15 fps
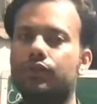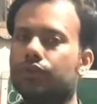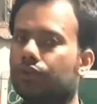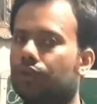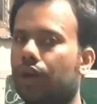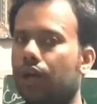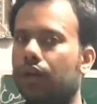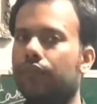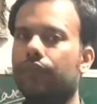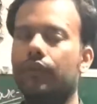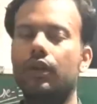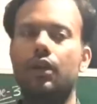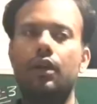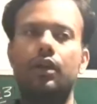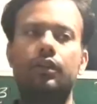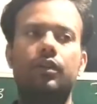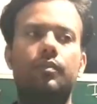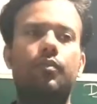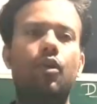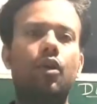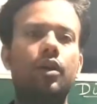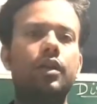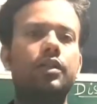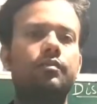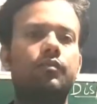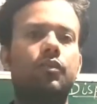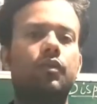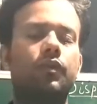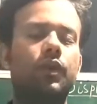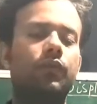graph the body is
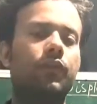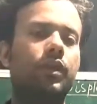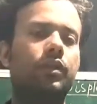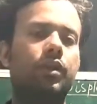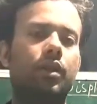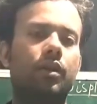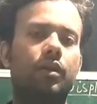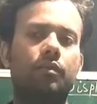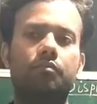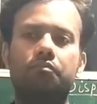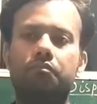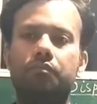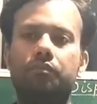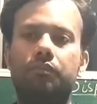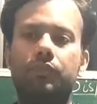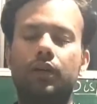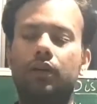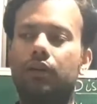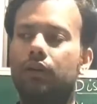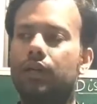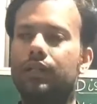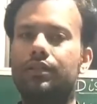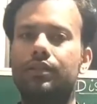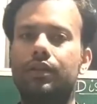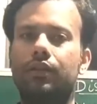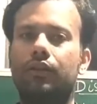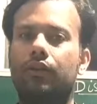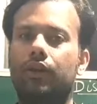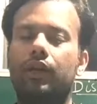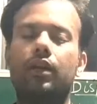moving with let's say
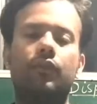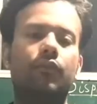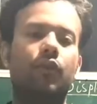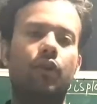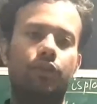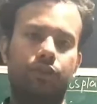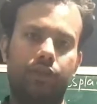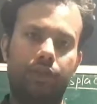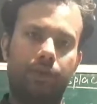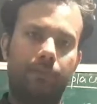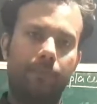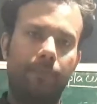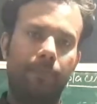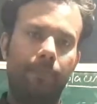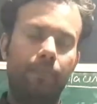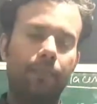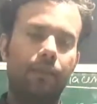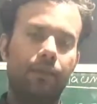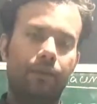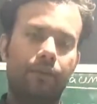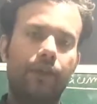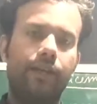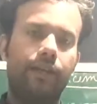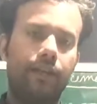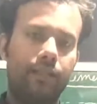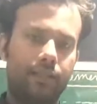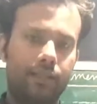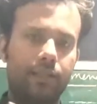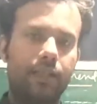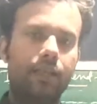greater velocity, right?
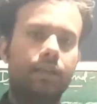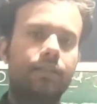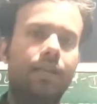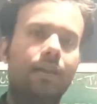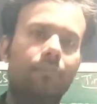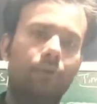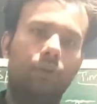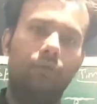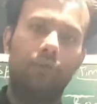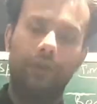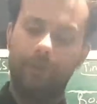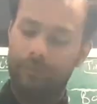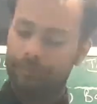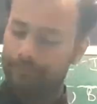Let's take an example of it.